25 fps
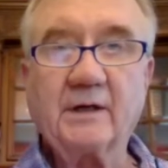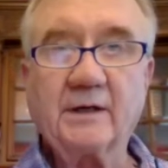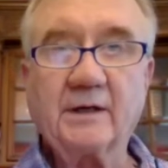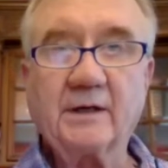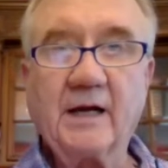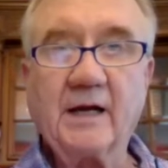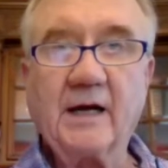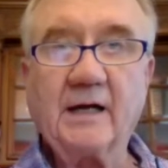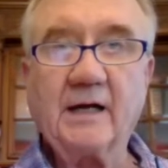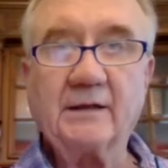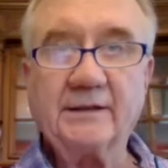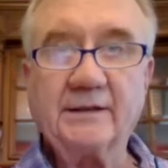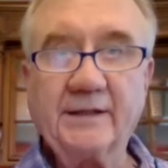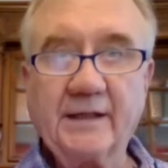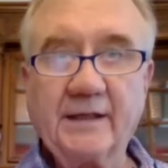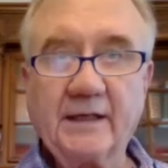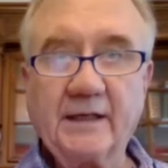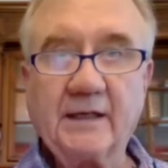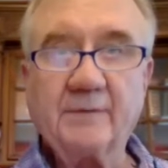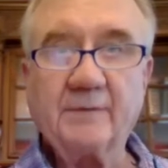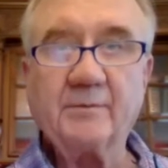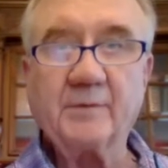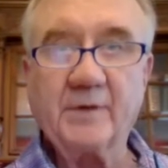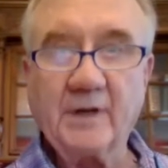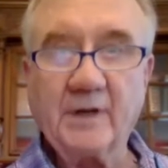And
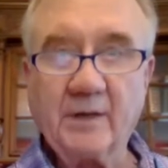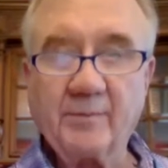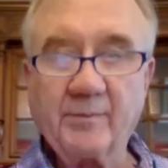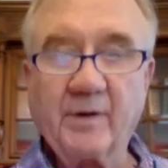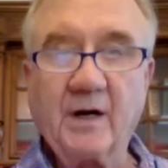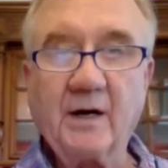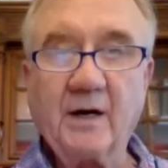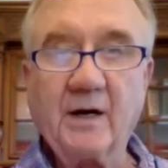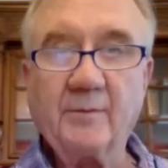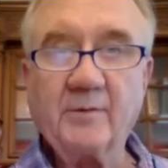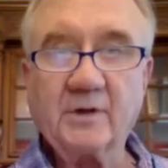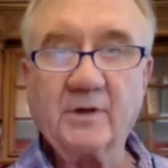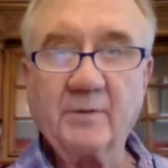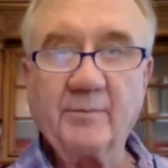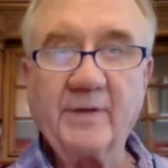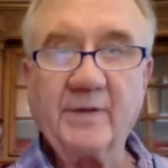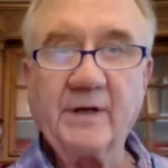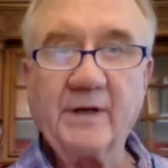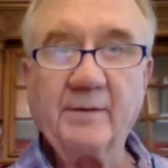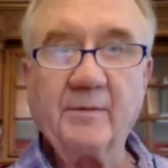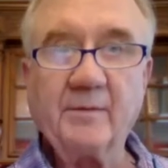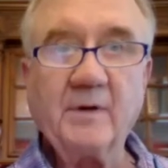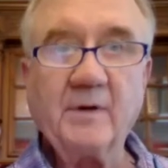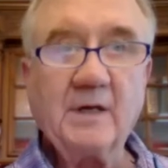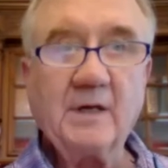I'm going to
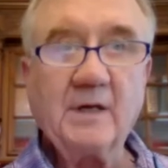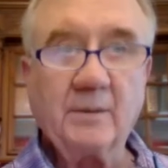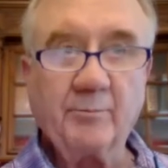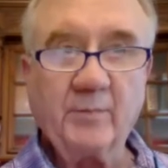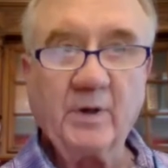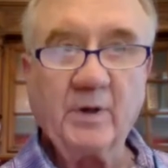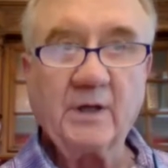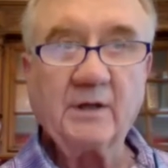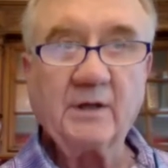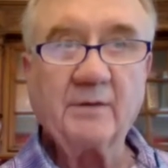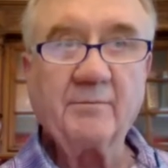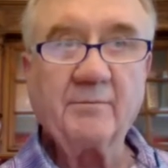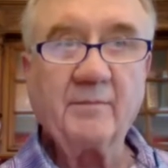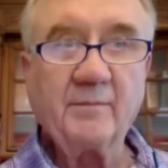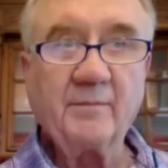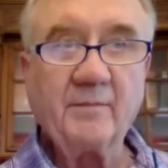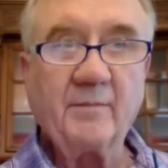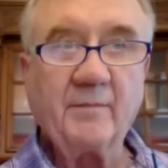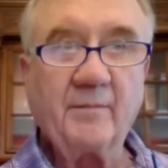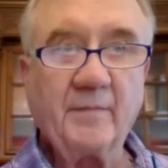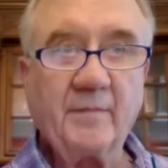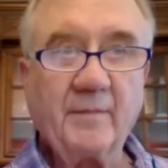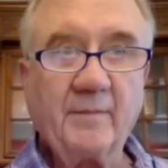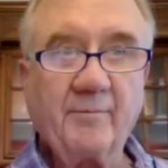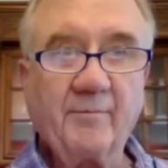be building
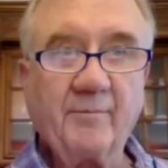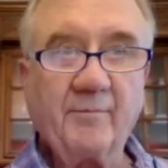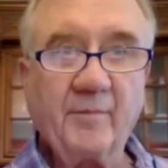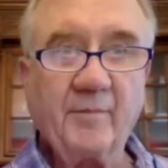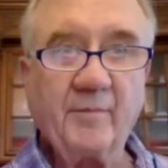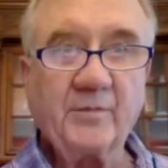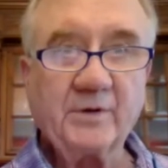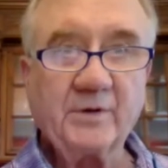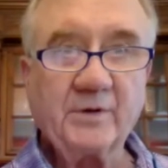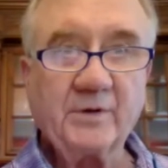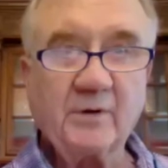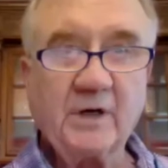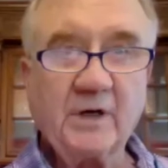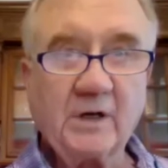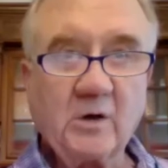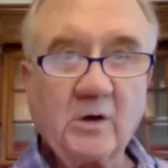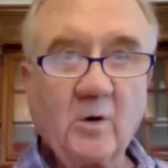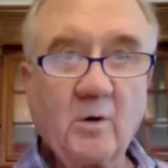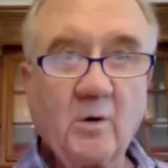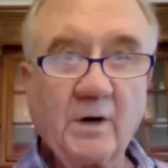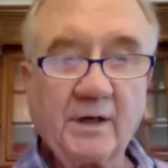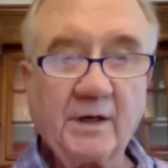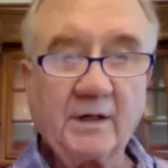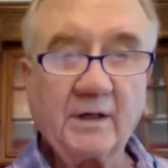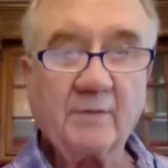to
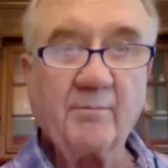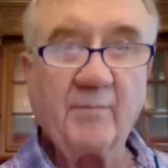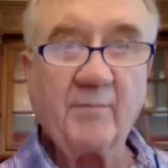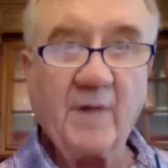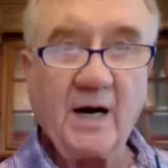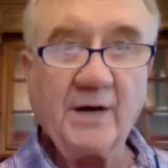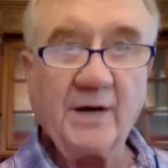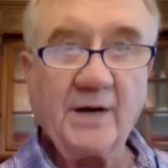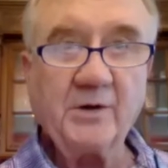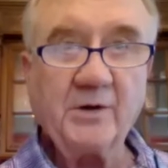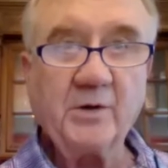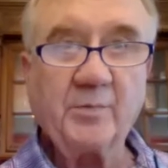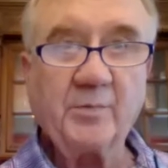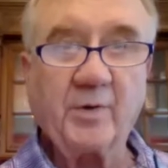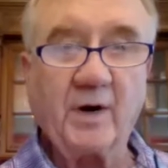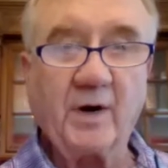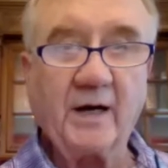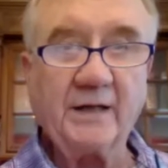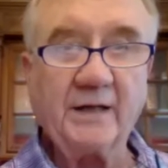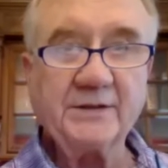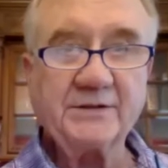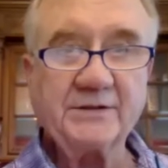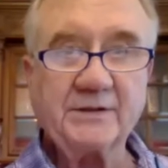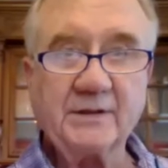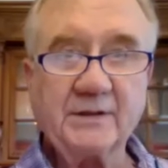according to my new
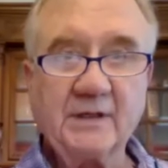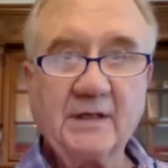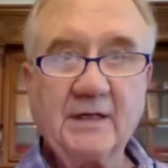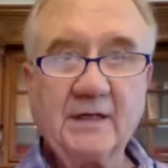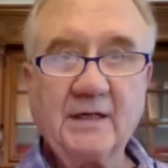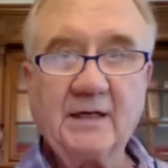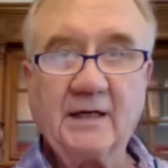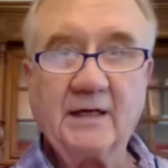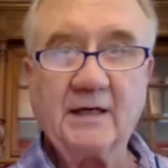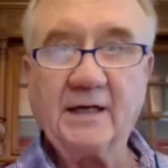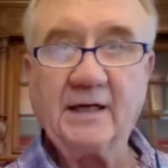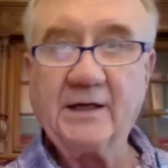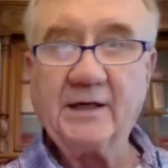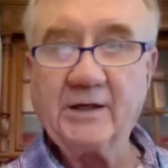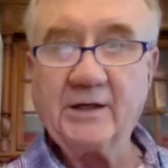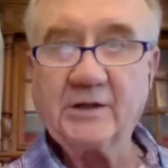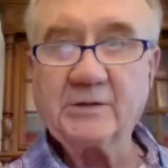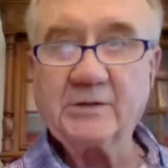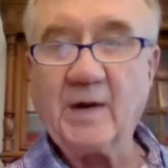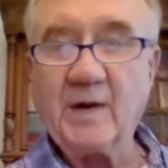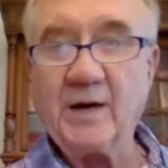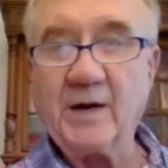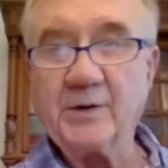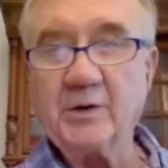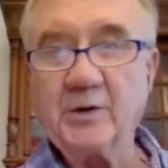price. And
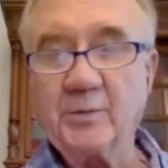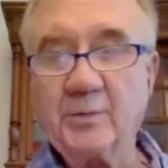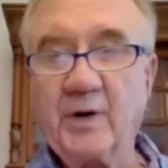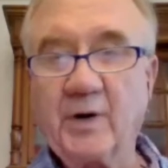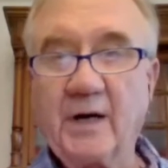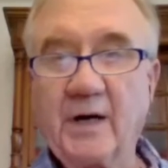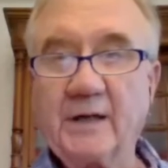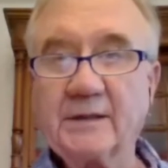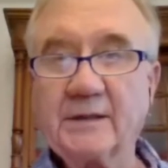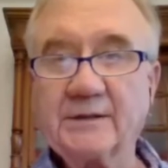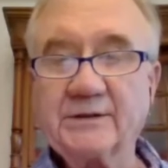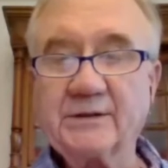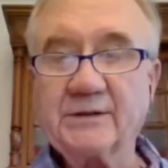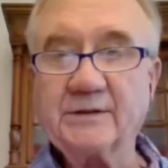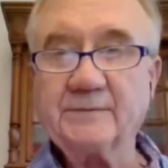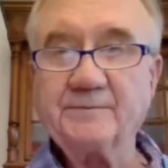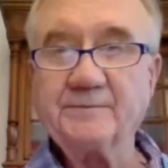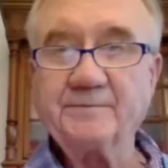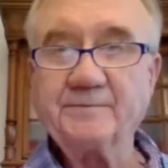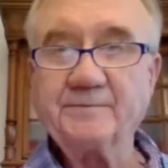here's my new price.